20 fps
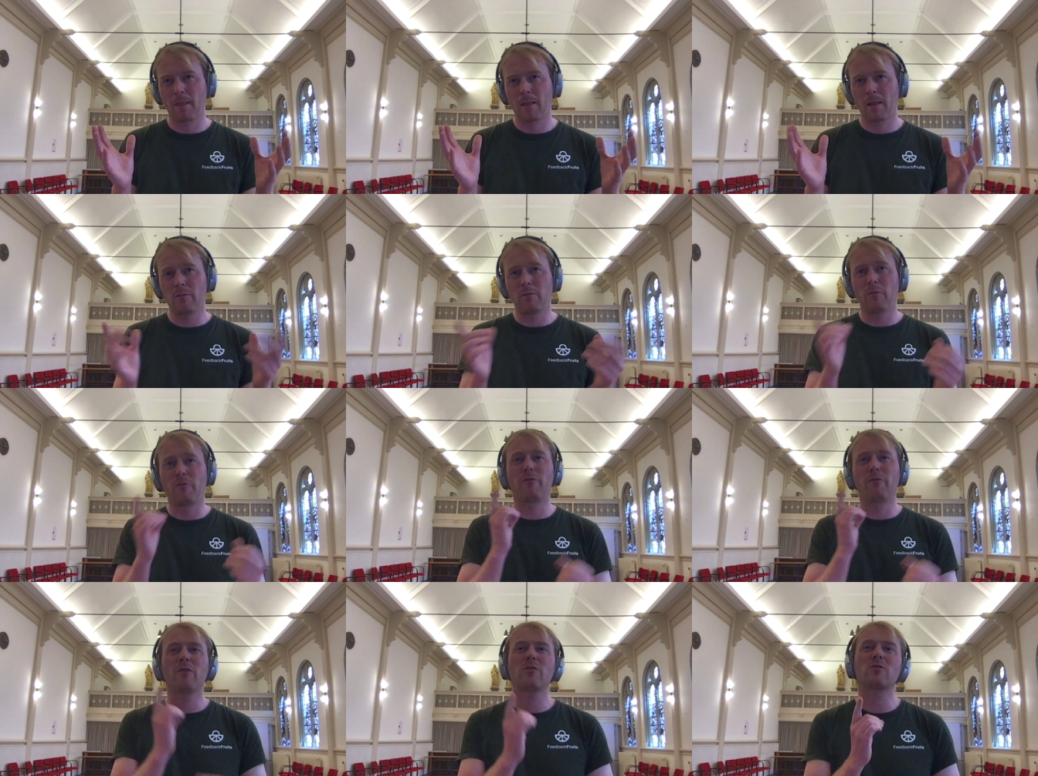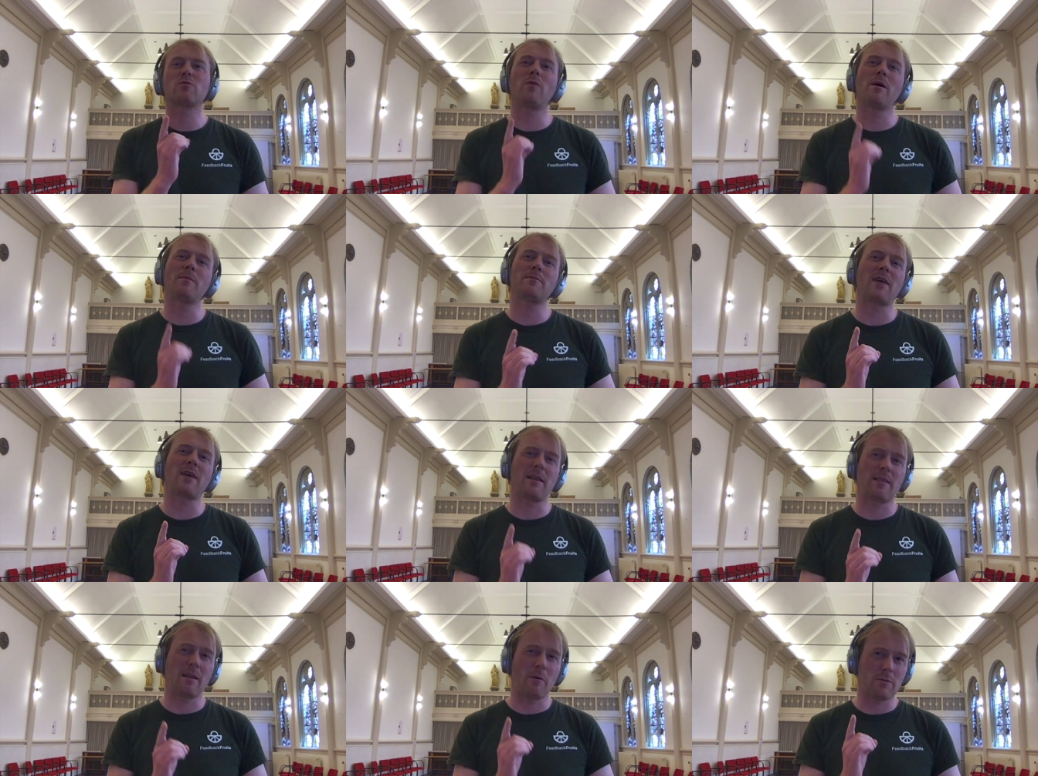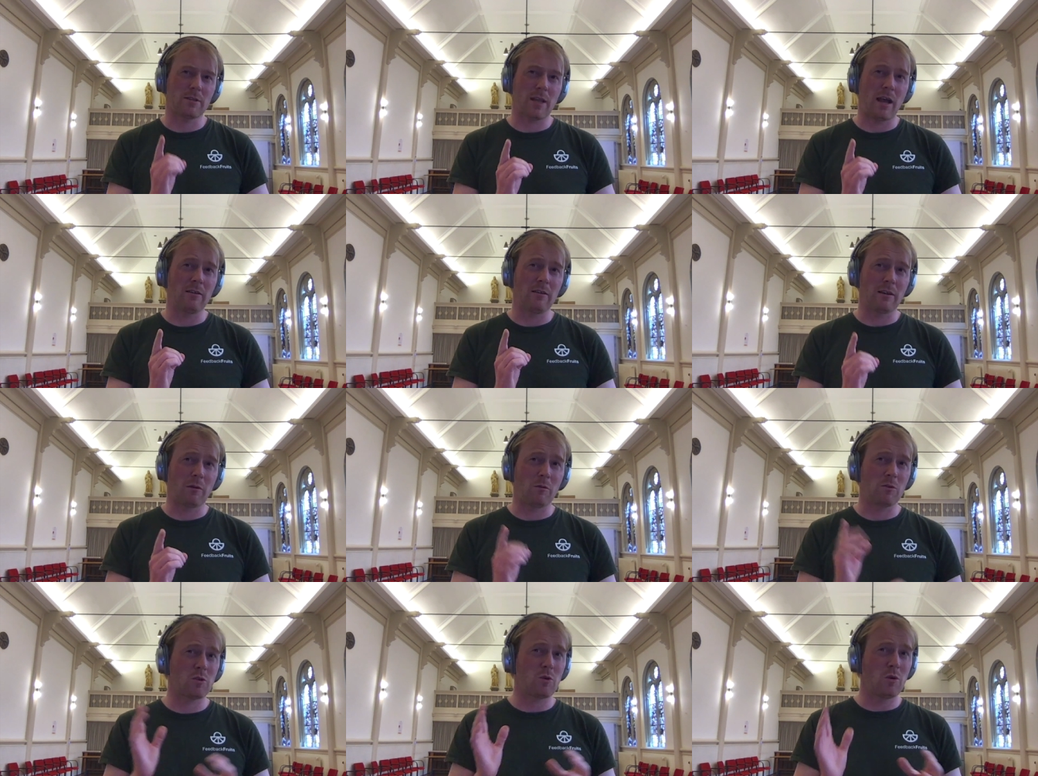The first website that was out there
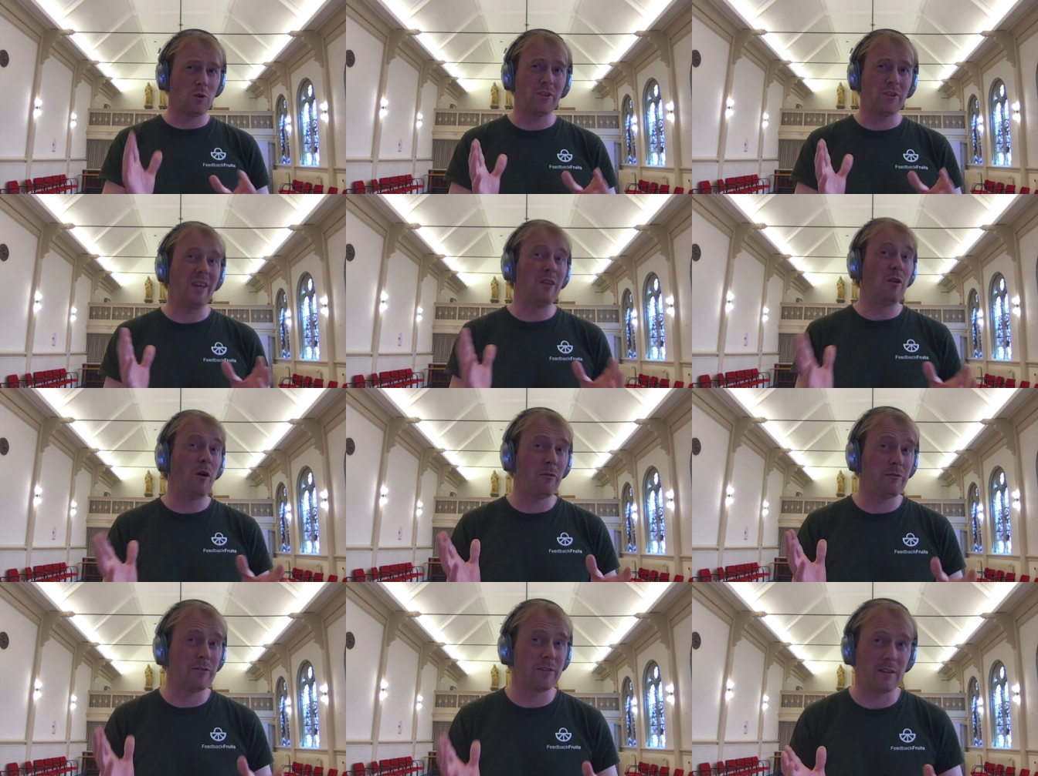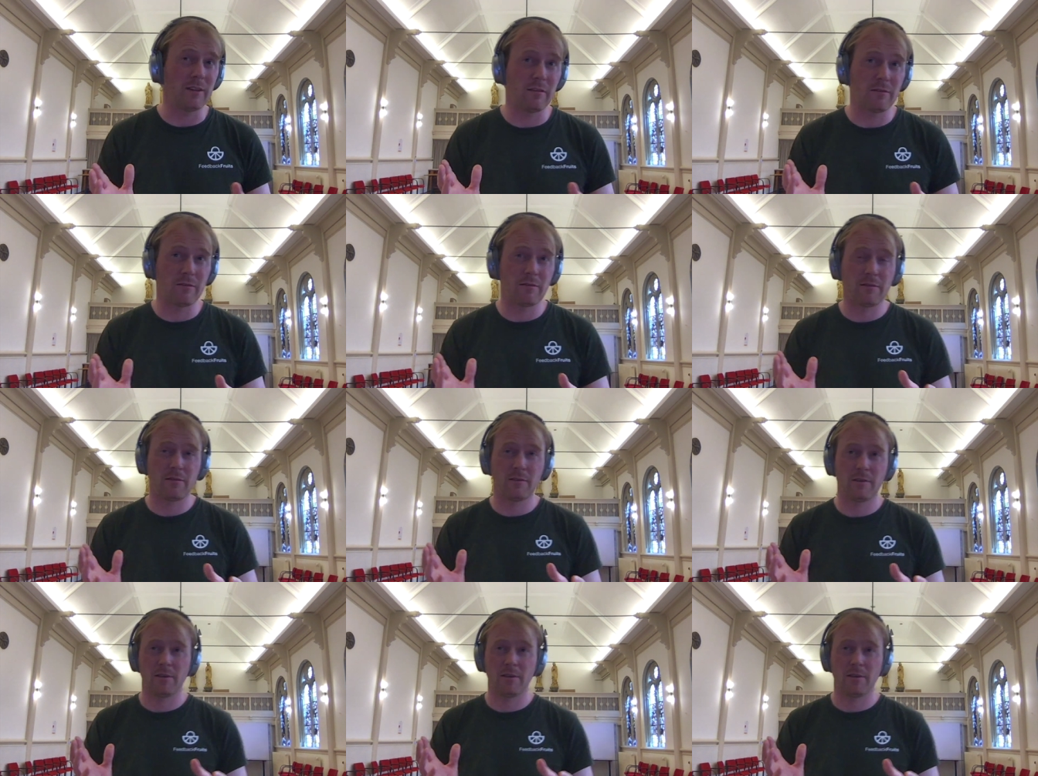was called Innovative.